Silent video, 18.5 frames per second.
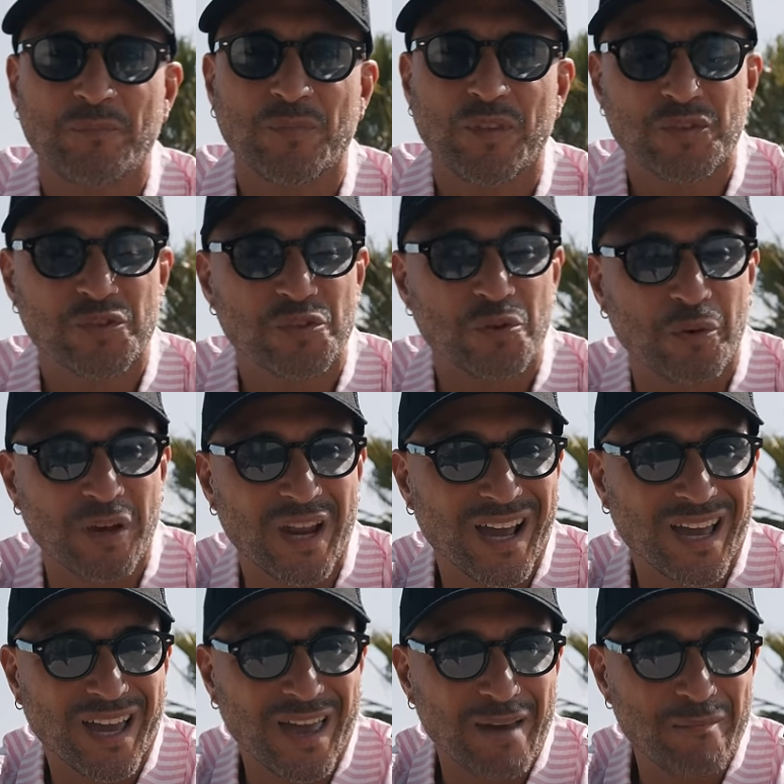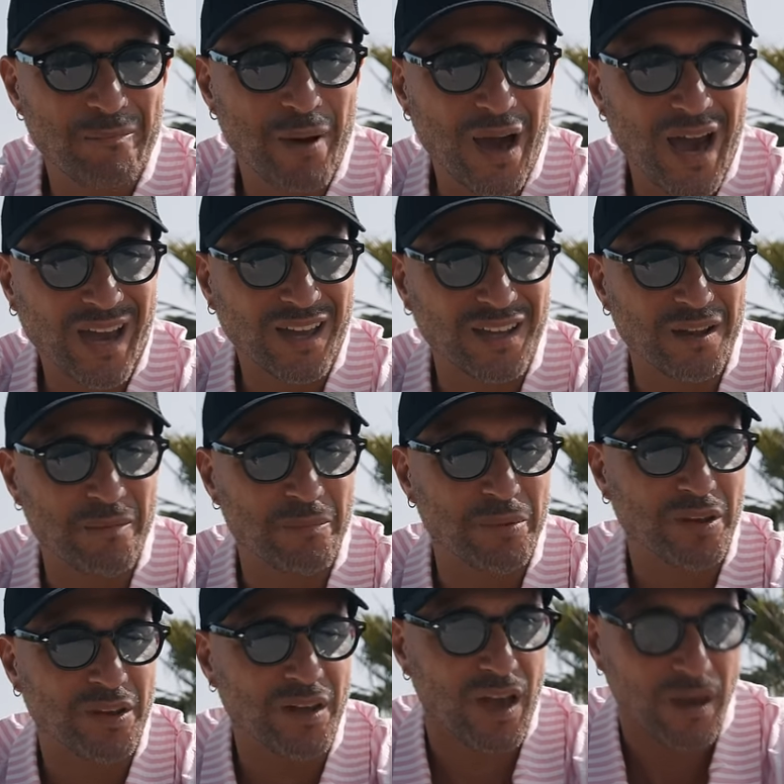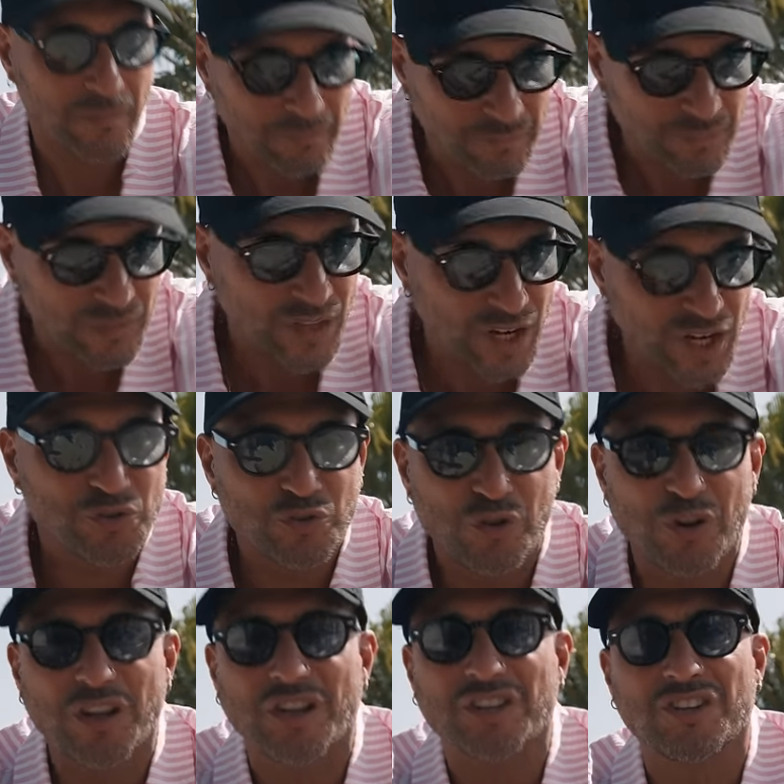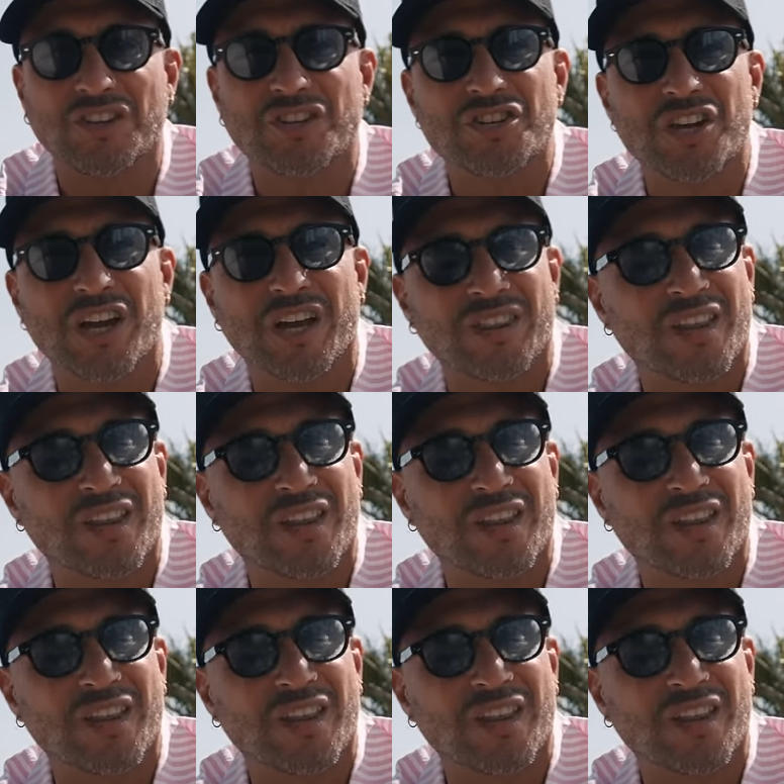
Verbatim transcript: So when I came back and I became an electronic DJ,